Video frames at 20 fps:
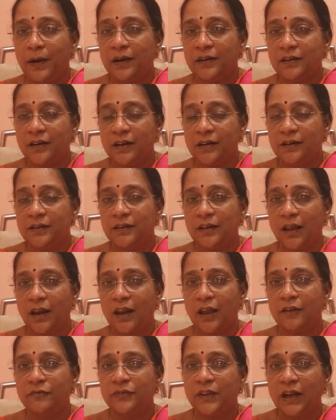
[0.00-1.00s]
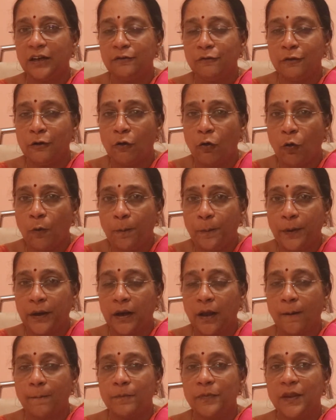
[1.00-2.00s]
partner in the life. That will
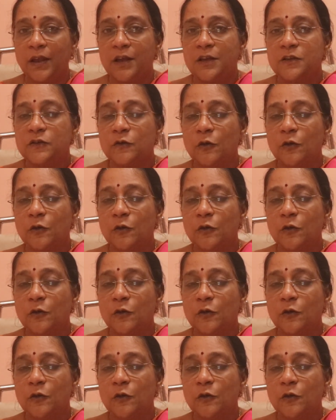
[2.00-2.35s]
open up.